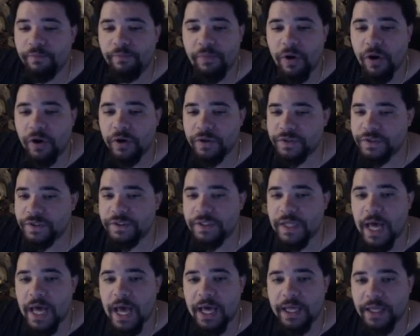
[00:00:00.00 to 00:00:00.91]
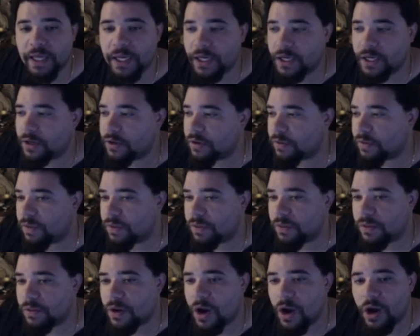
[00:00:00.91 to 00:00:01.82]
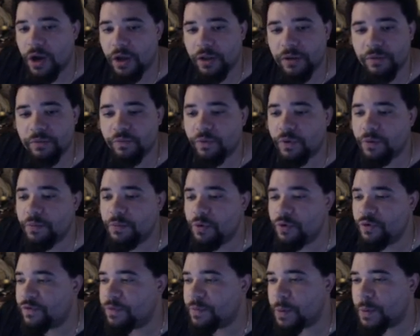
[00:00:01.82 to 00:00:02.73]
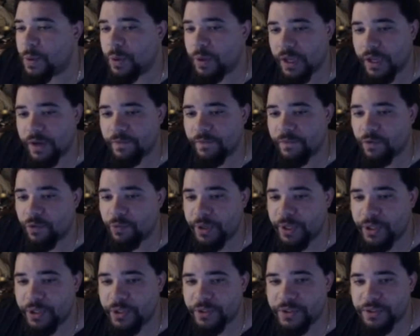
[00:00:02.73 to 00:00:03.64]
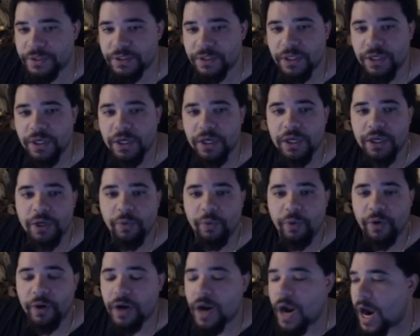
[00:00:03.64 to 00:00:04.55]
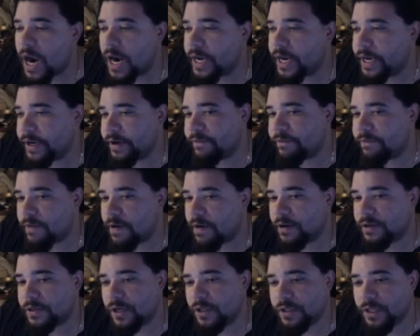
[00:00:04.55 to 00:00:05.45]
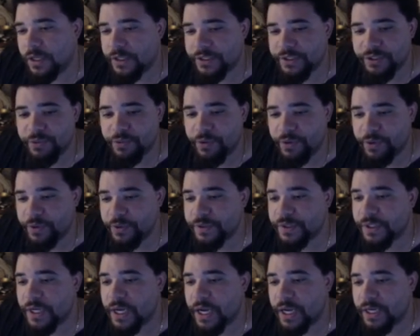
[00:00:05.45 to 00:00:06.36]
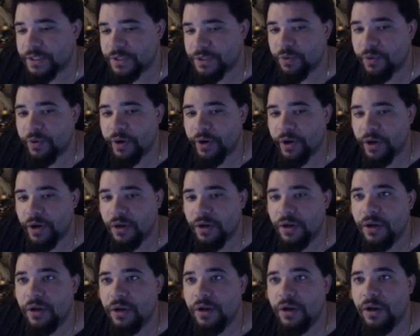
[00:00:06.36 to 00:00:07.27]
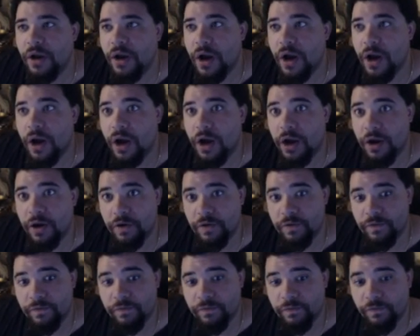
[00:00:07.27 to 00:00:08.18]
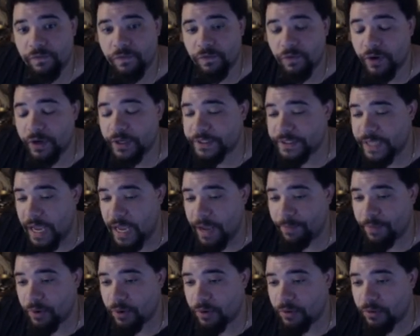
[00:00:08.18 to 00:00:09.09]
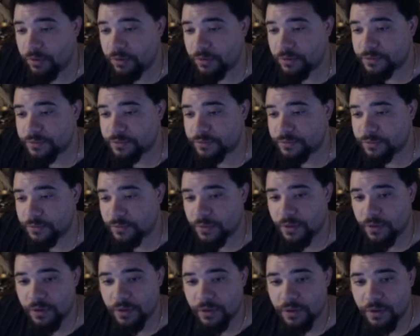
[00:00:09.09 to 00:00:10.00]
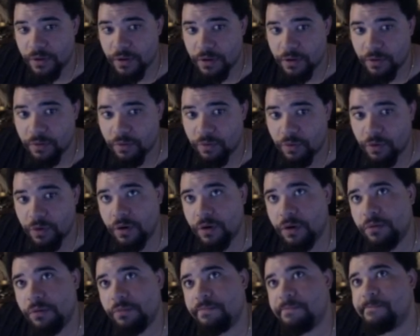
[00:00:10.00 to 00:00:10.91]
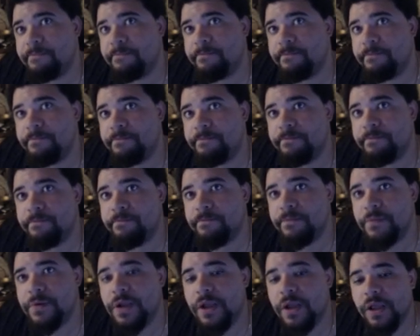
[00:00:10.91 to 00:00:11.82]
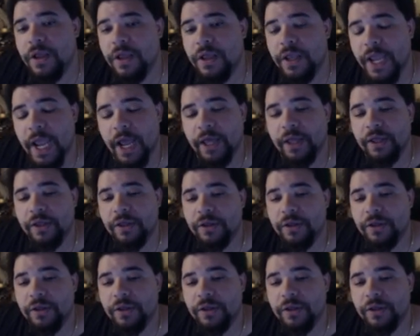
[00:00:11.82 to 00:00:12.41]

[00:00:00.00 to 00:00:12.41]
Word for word: bosses that have like unremovable Invul Pierce, you were kind of fucked unless you were using Castoria. Uh, for example, or yeah,